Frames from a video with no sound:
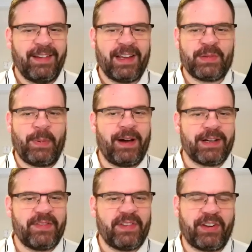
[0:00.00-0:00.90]
That's
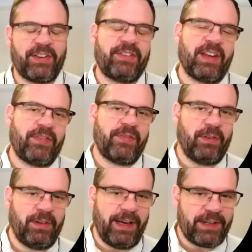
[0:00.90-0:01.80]
part of a
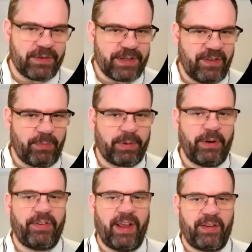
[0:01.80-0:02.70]
successful iterative
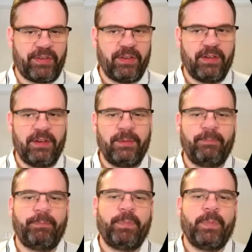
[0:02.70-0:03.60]
process.
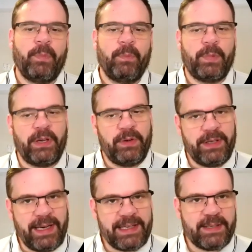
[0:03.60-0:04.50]
But you
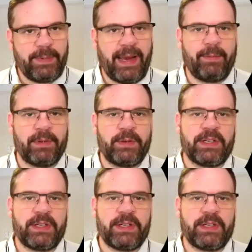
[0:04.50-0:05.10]
need to be able to